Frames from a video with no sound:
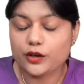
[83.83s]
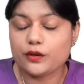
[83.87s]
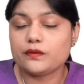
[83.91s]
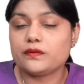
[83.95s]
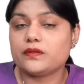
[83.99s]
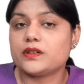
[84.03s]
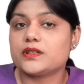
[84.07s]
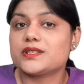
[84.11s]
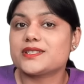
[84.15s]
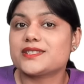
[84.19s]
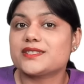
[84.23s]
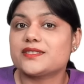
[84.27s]

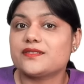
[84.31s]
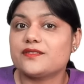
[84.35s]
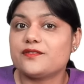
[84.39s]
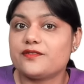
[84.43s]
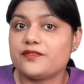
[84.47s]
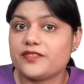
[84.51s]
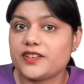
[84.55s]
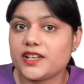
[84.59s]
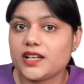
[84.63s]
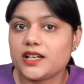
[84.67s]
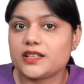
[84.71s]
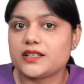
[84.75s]
For
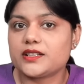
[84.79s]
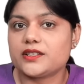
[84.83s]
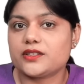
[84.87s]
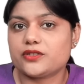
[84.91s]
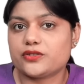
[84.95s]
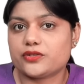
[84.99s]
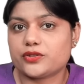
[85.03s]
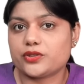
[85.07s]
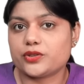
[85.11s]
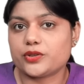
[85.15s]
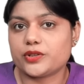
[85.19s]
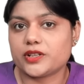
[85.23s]
severe
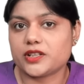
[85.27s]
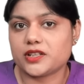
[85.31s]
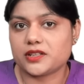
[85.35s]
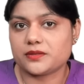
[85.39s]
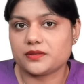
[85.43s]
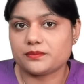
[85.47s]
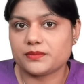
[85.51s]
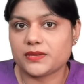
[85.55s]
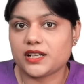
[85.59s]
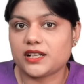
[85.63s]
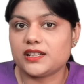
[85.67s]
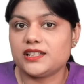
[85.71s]

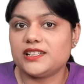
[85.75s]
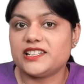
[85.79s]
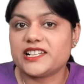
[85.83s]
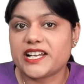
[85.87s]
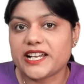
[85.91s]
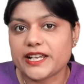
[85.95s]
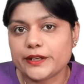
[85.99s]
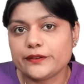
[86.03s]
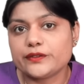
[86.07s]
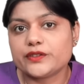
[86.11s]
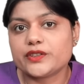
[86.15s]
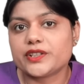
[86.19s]
erythroderma,
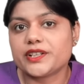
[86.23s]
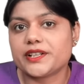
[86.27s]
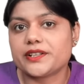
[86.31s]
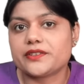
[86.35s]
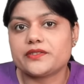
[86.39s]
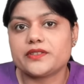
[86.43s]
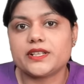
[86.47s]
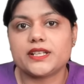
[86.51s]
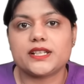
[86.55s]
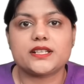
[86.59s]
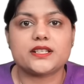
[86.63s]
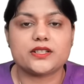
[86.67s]

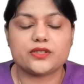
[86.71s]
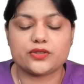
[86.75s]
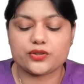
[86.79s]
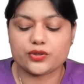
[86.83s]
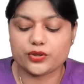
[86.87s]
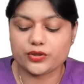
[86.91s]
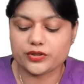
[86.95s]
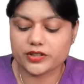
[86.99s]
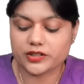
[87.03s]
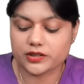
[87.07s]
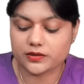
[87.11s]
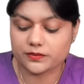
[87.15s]
life-threatening
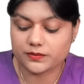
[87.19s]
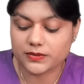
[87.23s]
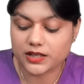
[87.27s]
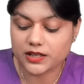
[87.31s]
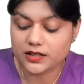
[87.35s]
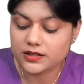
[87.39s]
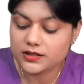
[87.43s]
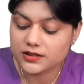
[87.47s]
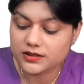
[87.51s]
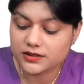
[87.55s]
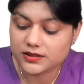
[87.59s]
erythroderma,